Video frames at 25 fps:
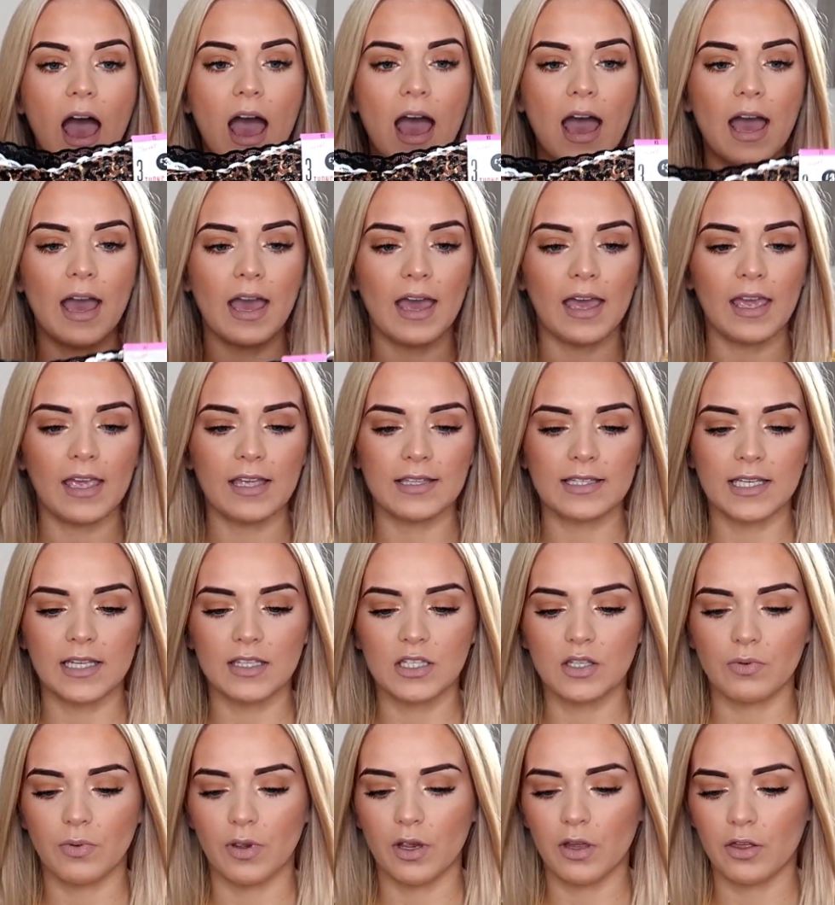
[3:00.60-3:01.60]
I
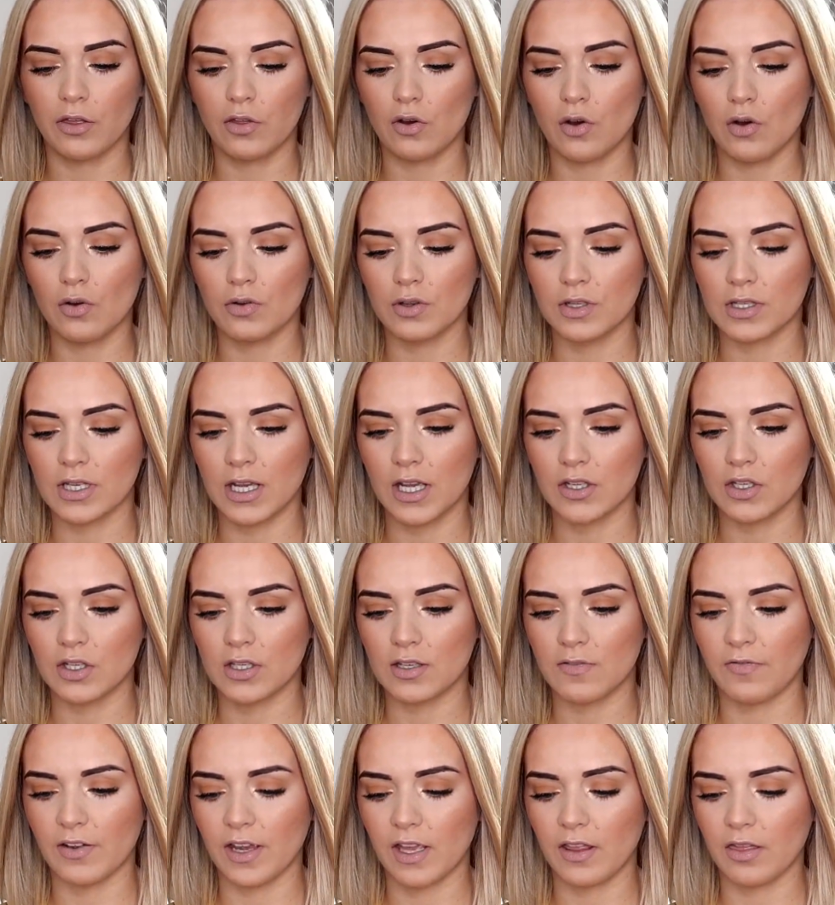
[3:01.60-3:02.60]
tend to wear thongs. I
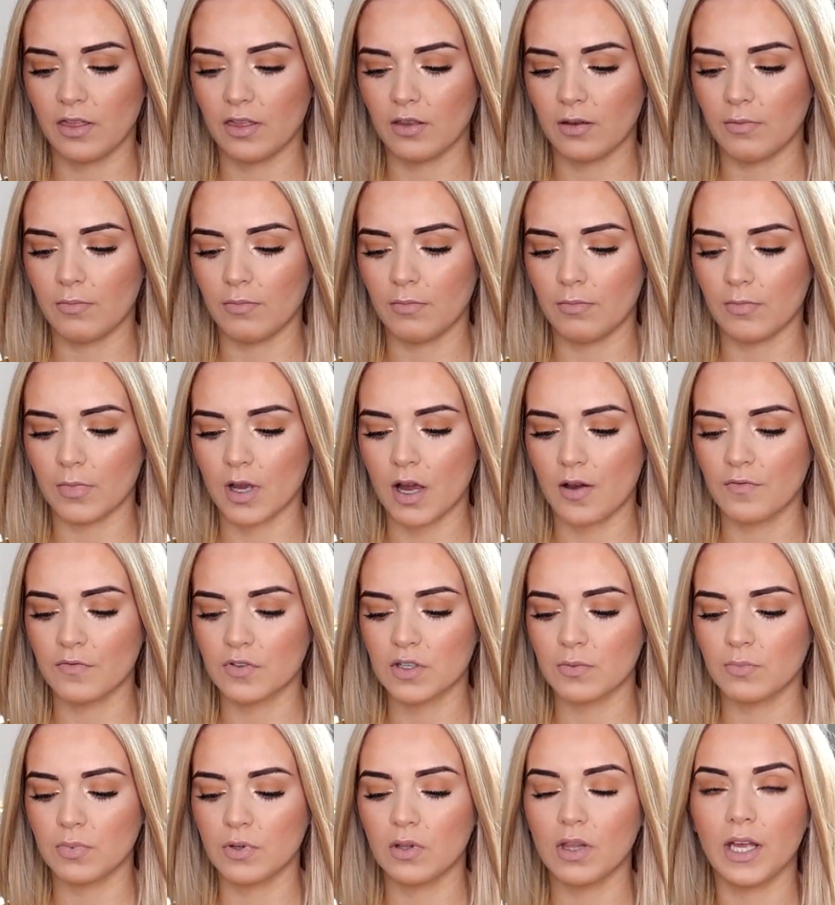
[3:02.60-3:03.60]
just find them
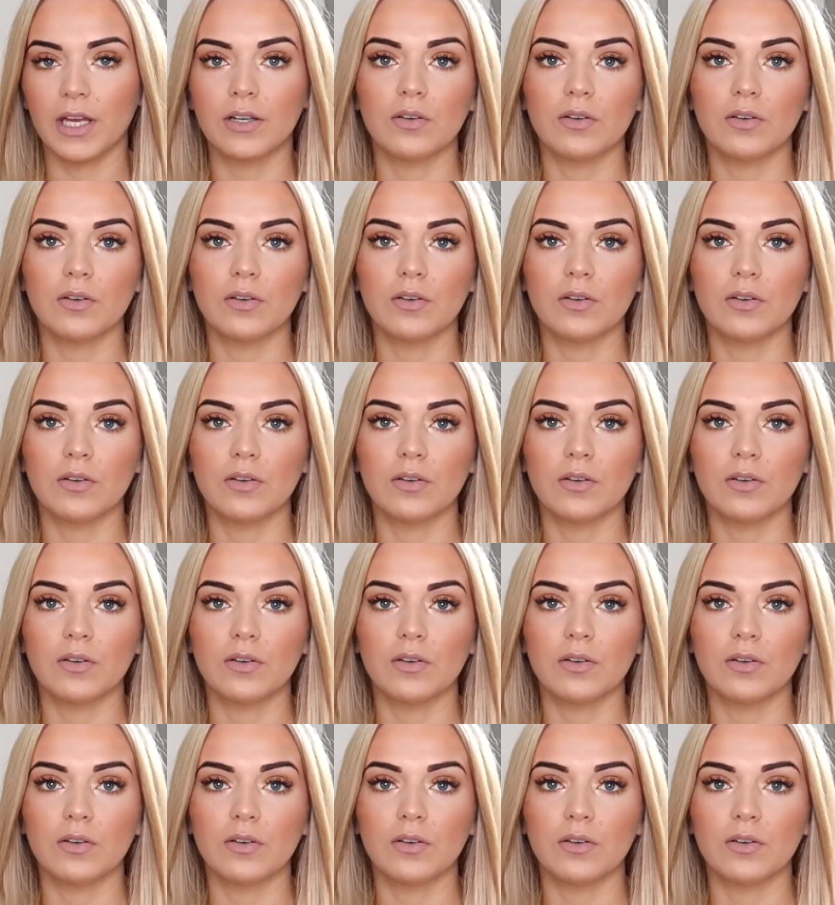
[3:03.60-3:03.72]
comfortable.